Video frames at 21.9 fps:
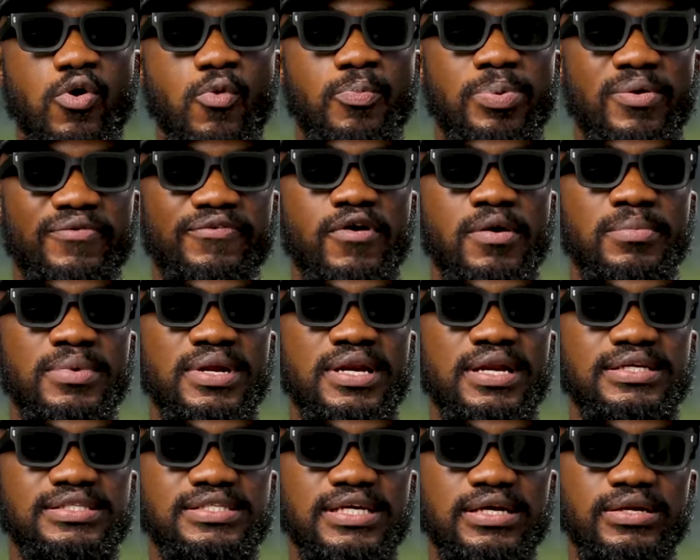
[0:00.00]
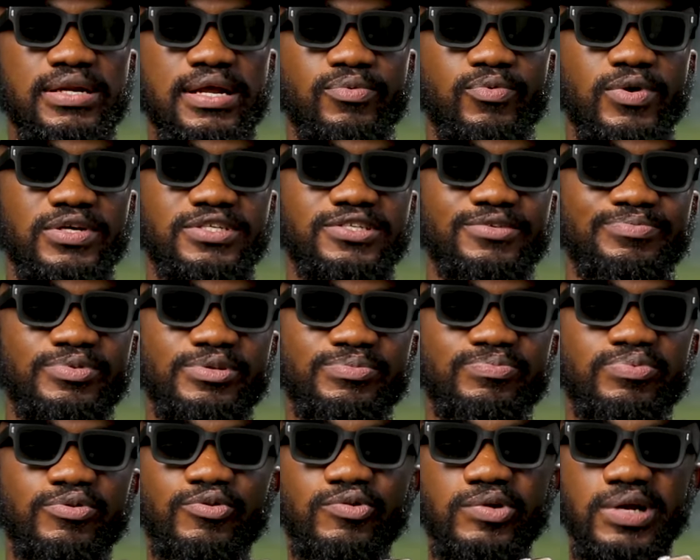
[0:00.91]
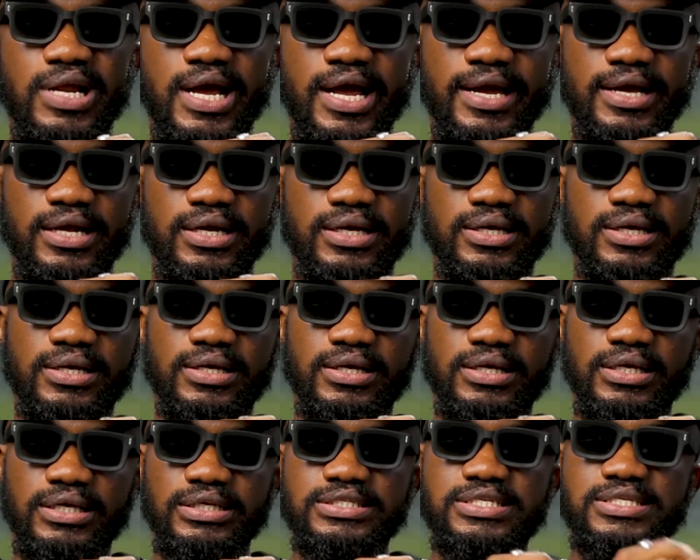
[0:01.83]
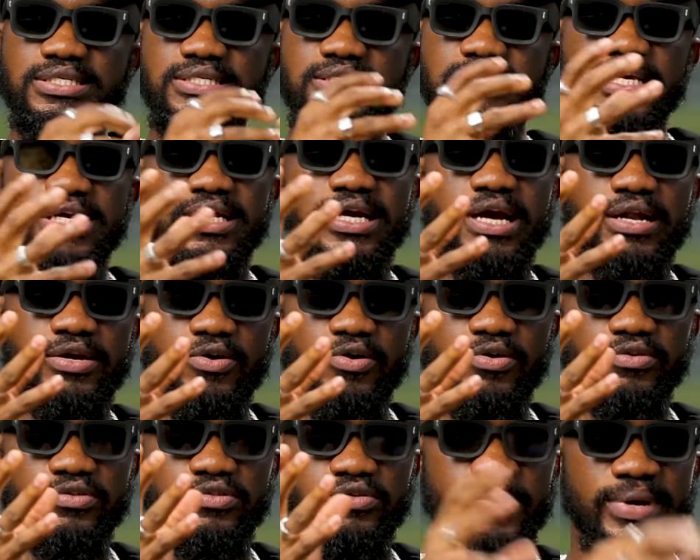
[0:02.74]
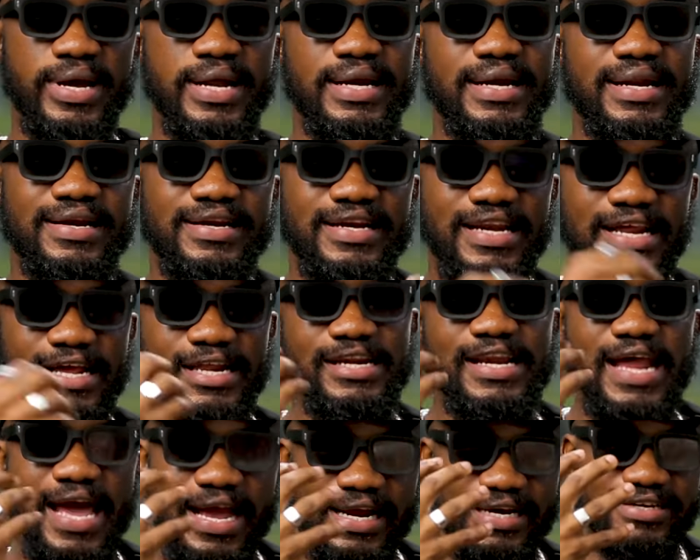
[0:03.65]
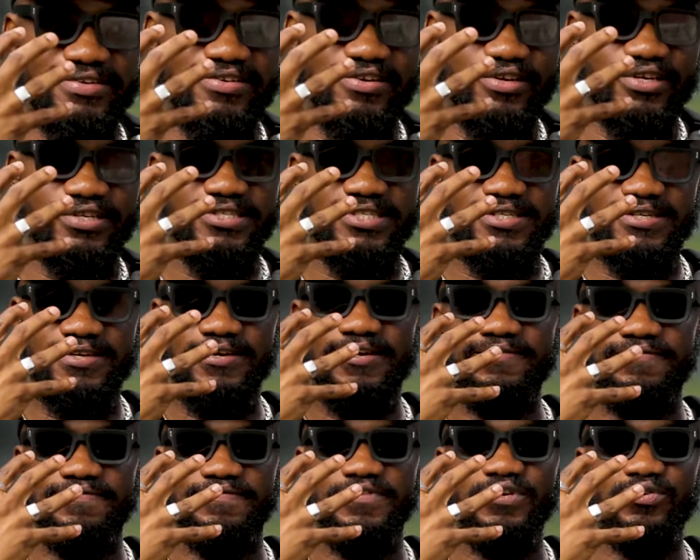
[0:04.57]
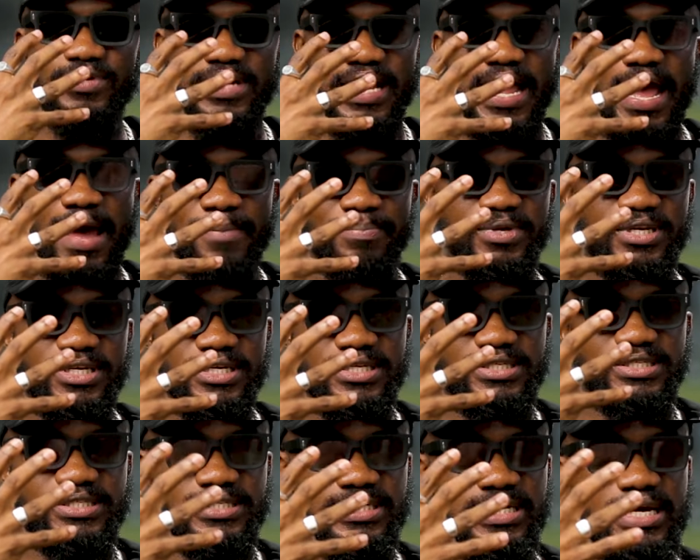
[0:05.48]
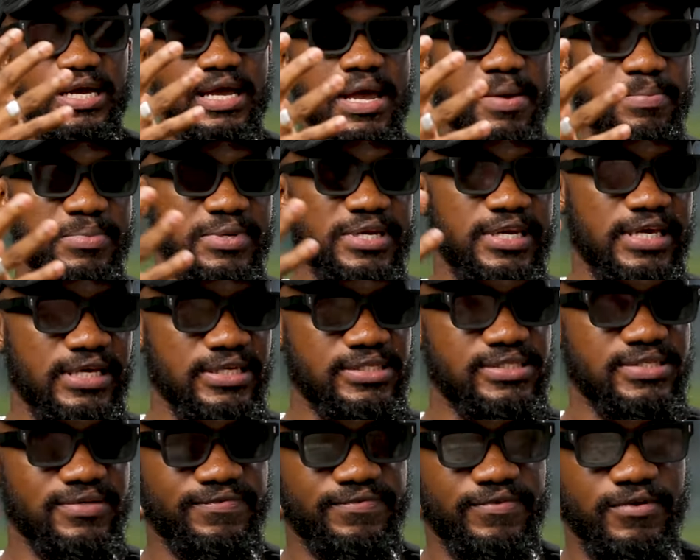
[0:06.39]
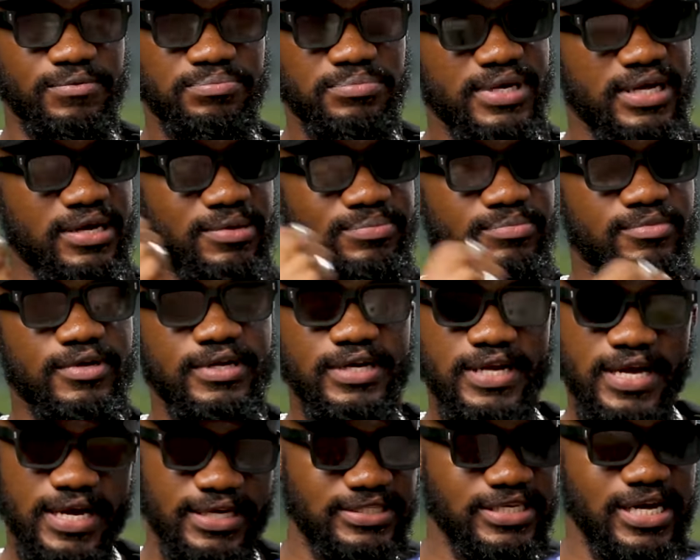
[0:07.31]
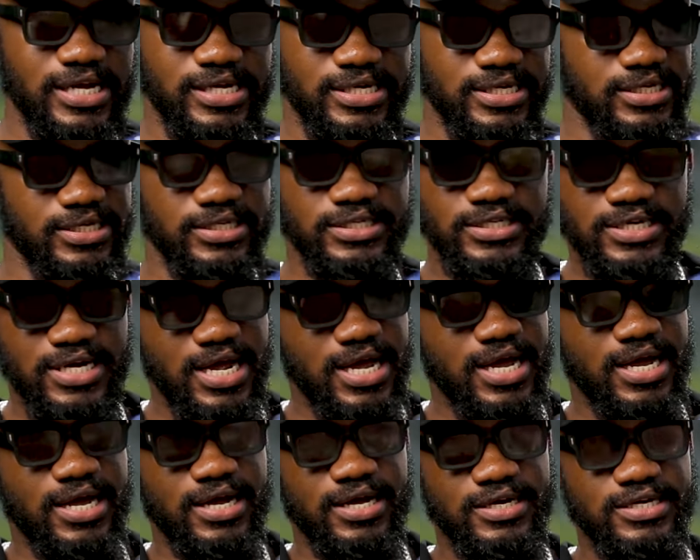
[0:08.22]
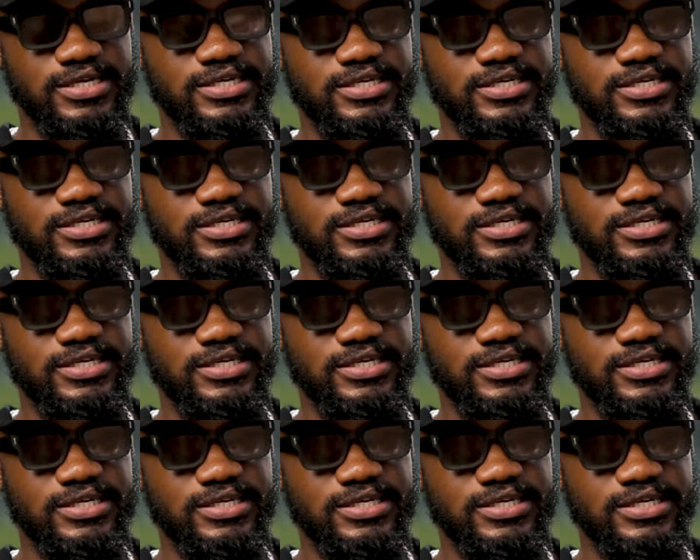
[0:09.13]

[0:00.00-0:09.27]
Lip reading: know, performing it and then watching people like sing along to it, and then you can feel the happiness emanating from them. You're like, Charlie, nah.